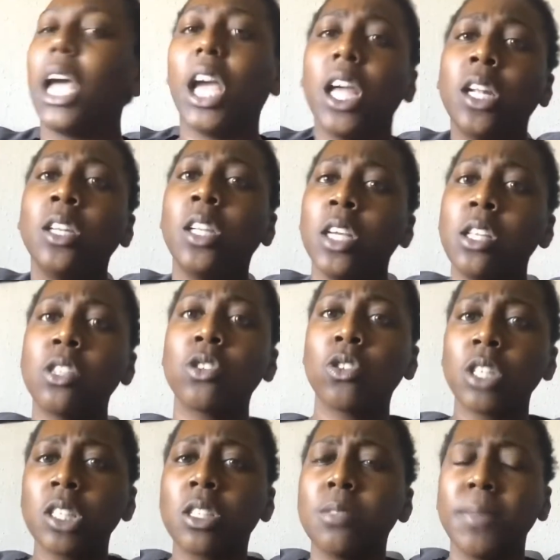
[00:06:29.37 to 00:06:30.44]
and this
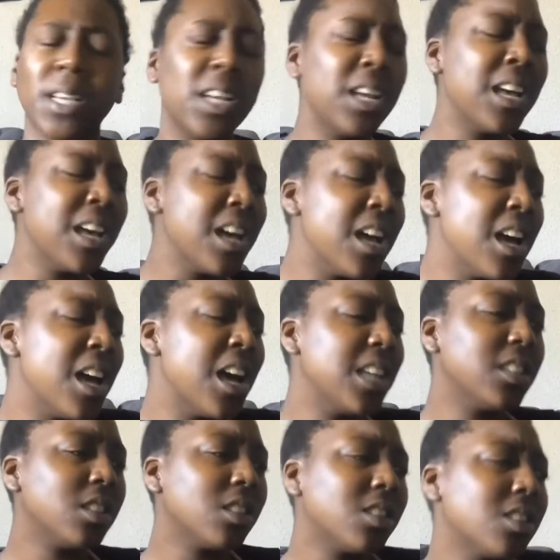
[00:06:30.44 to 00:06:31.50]

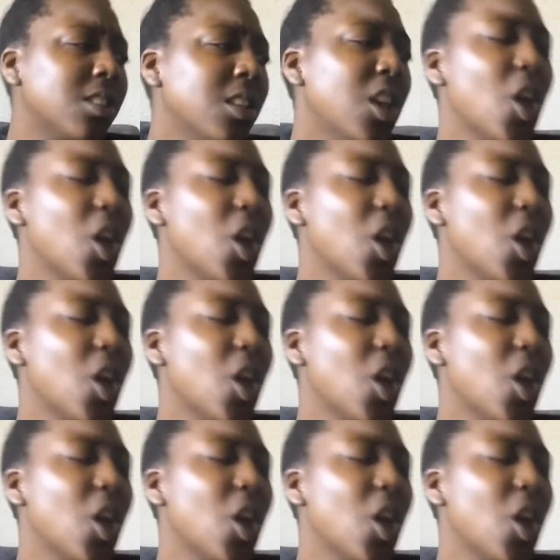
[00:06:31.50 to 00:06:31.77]
Christmas